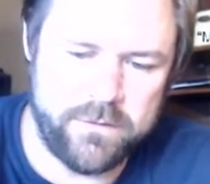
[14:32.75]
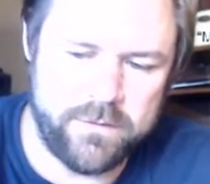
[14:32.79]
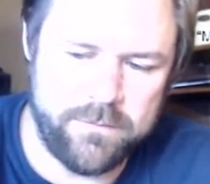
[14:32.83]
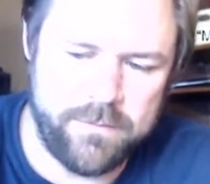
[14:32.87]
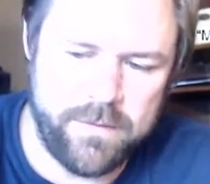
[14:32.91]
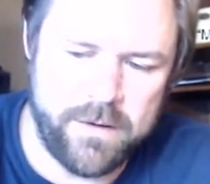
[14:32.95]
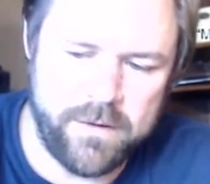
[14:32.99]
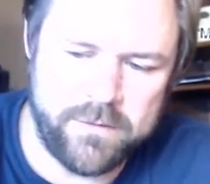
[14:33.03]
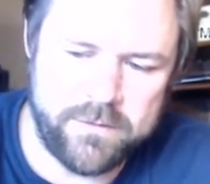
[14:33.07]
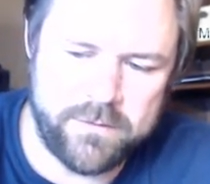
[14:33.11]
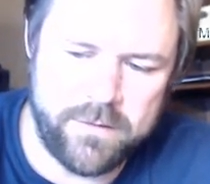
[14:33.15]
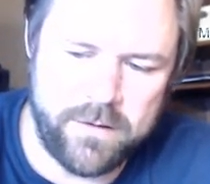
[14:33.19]
and
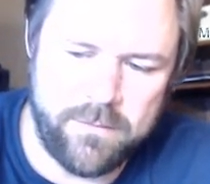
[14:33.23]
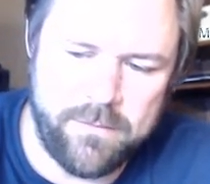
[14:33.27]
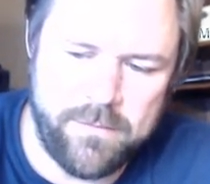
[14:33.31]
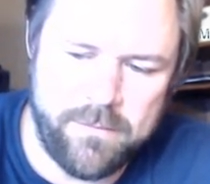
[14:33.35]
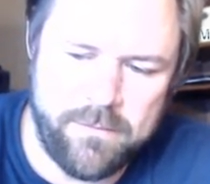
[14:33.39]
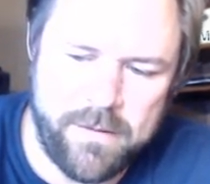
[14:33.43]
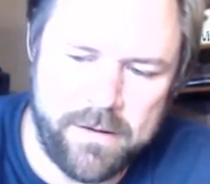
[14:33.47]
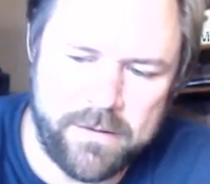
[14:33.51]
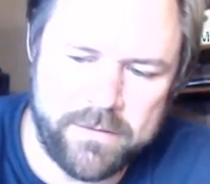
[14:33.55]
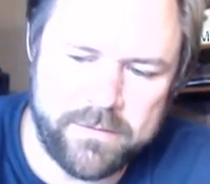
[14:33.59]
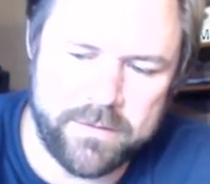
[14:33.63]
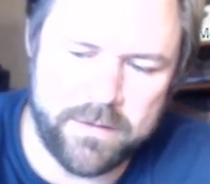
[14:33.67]
basically
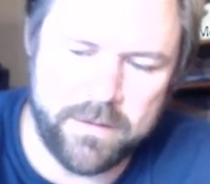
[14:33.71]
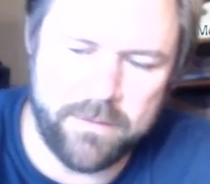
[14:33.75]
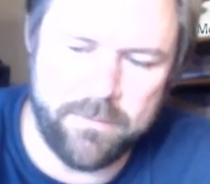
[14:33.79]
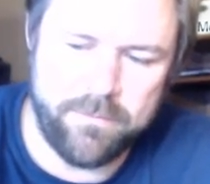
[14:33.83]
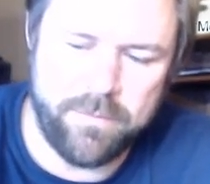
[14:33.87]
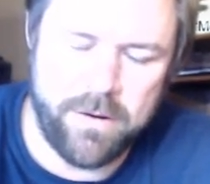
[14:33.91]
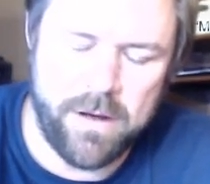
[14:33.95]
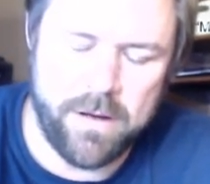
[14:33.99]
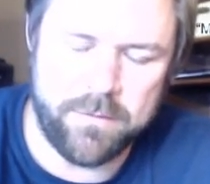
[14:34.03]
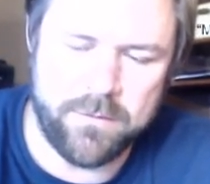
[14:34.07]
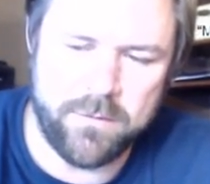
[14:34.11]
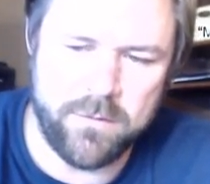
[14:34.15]
makes like a
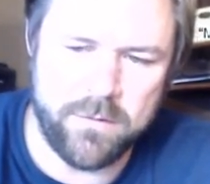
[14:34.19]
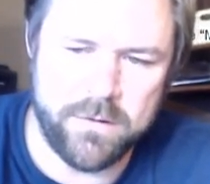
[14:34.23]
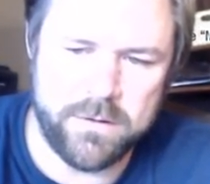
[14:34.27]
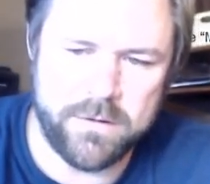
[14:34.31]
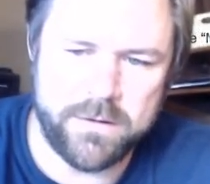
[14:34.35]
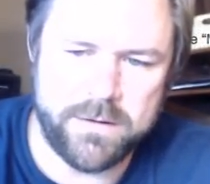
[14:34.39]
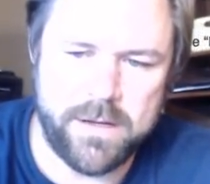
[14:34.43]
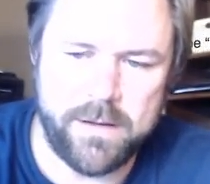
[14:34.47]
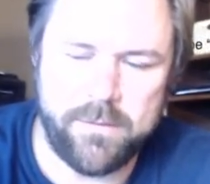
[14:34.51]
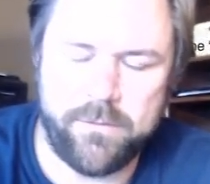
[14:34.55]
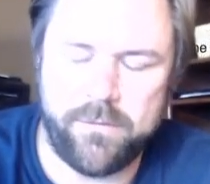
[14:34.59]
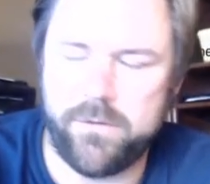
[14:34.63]
popcorn
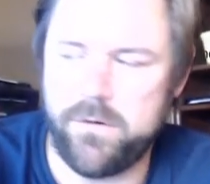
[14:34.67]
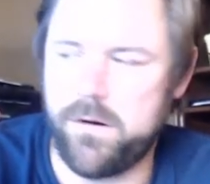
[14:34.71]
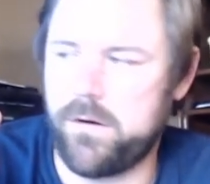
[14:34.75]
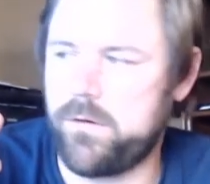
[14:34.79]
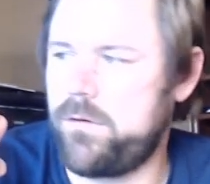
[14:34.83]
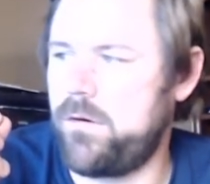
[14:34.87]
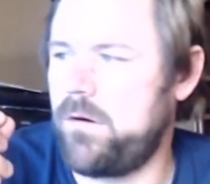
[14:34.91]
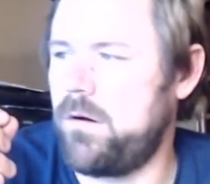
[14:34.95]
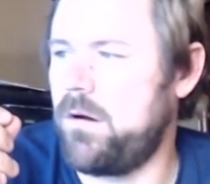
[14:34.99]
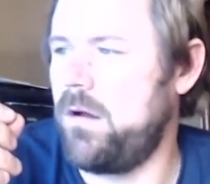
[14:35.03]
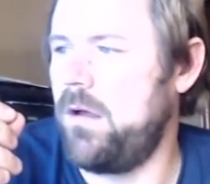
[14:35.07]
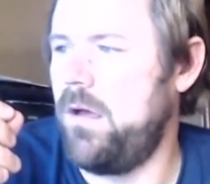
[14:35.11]
type
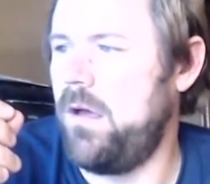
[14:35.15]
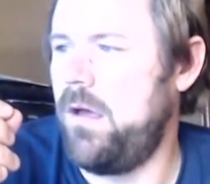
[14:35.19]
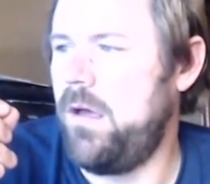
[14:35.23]
structure